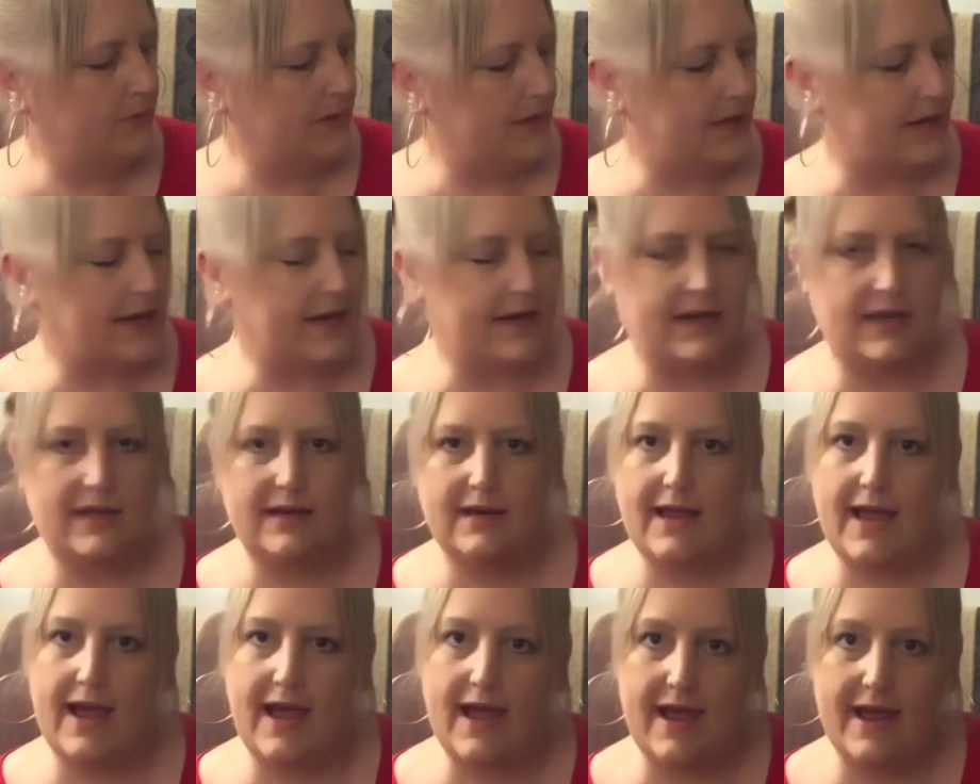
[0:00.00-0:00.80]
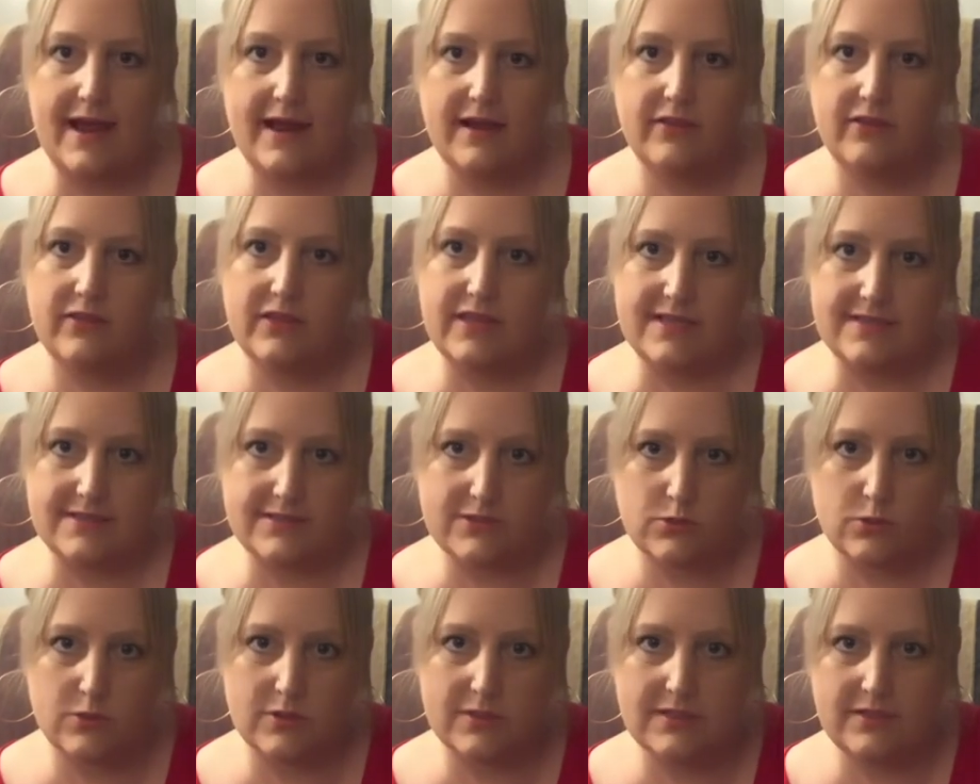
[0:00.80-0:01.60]
that I can hang these
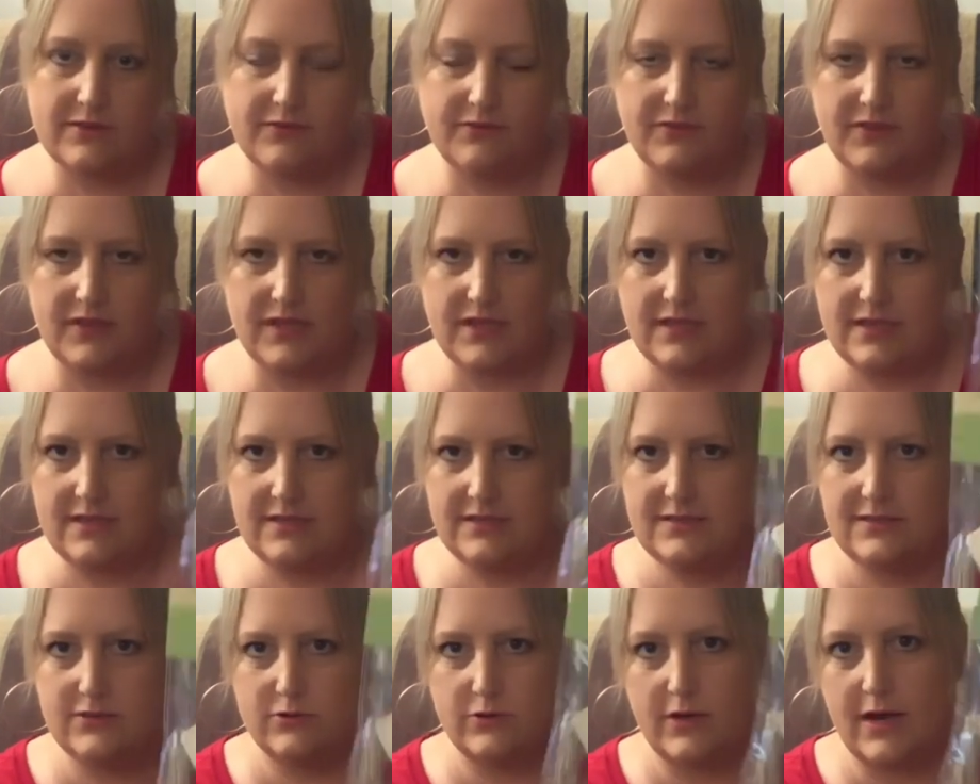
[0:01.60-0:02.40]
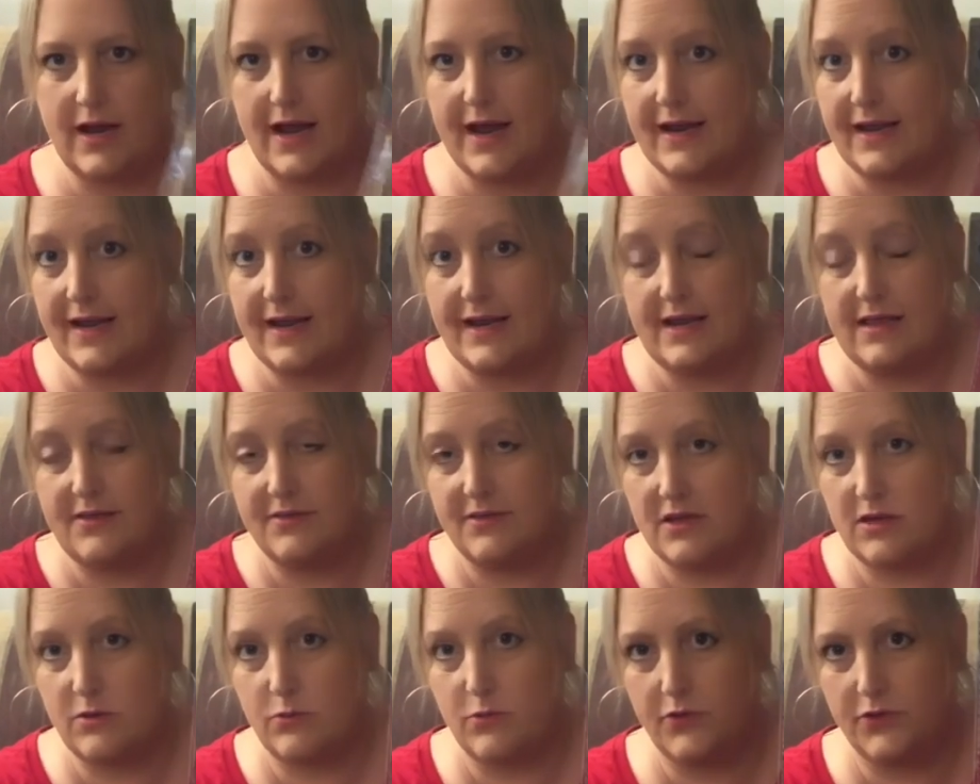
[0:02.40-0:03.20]
sorts of things or hang
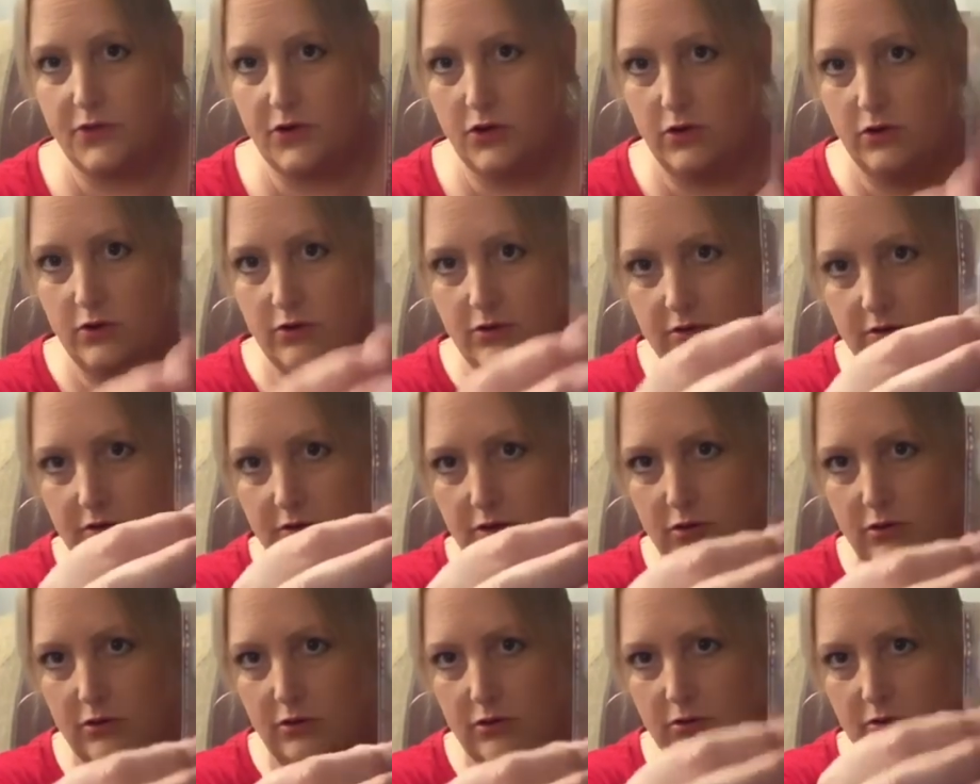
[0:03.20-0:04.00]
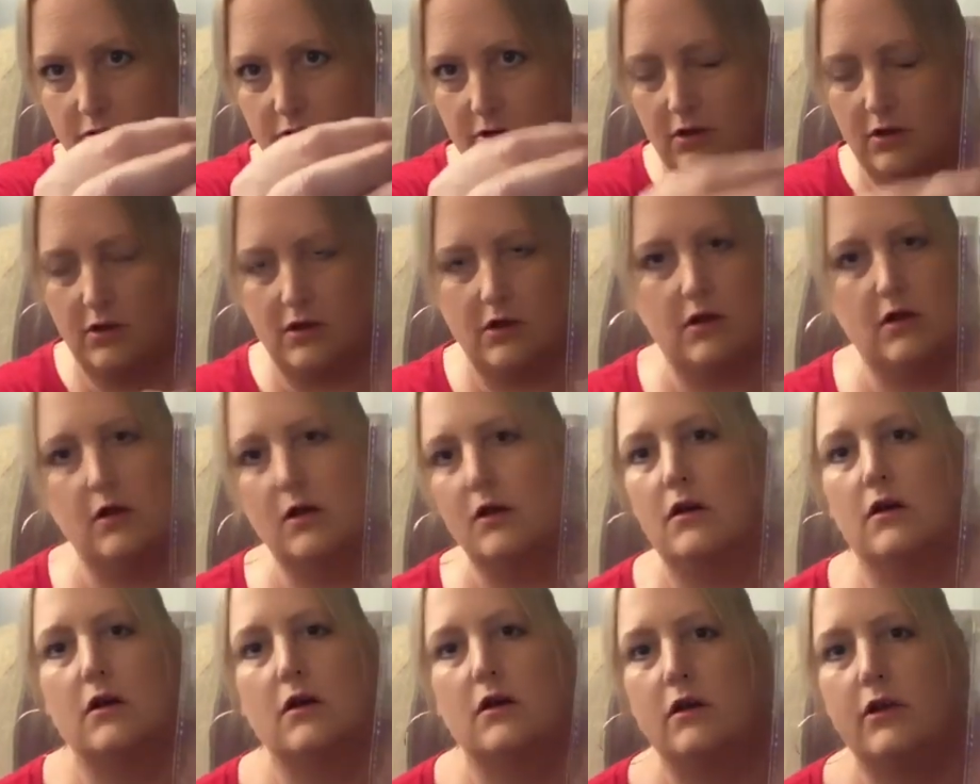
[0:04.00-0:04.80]
anything with a little
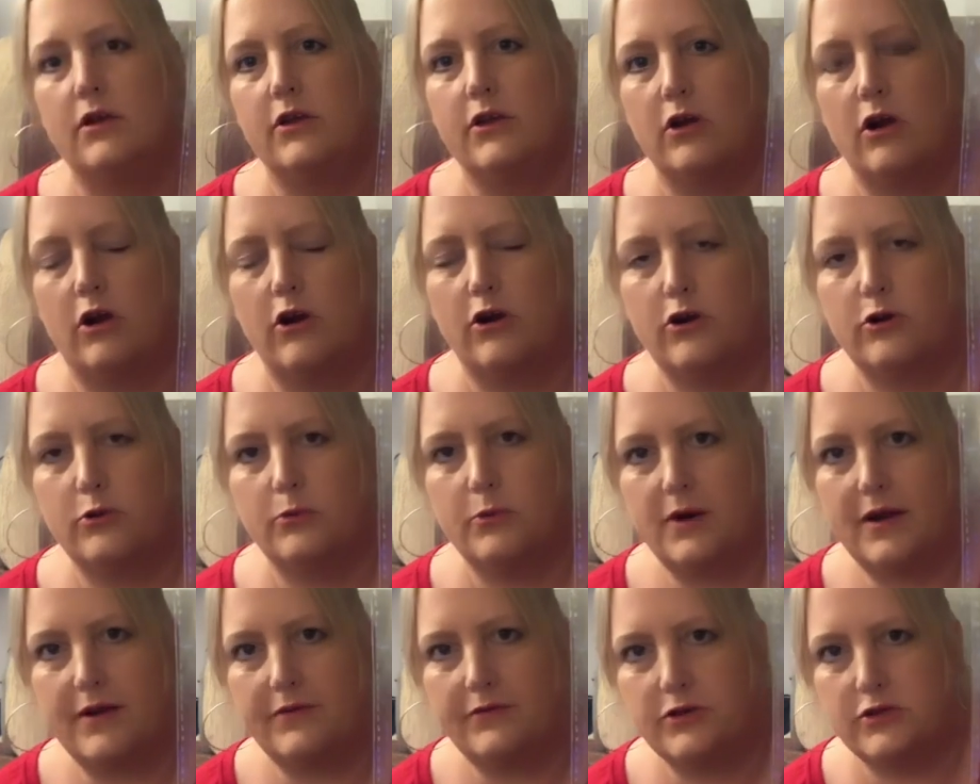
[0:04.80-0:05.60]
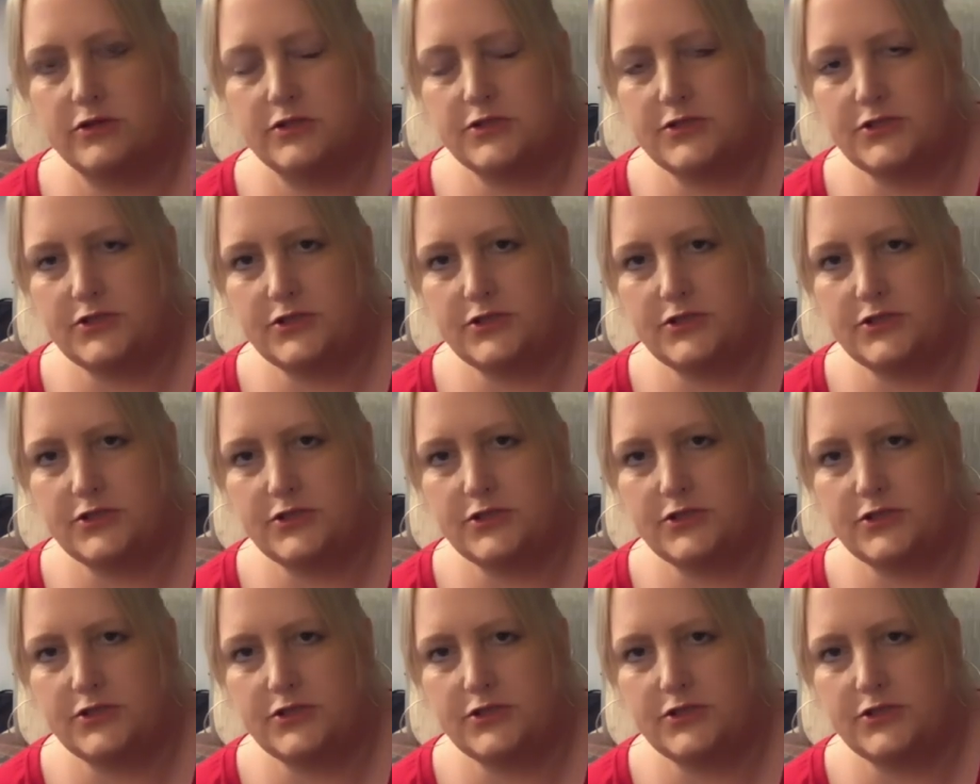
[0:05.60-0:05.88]
yarn or whatever.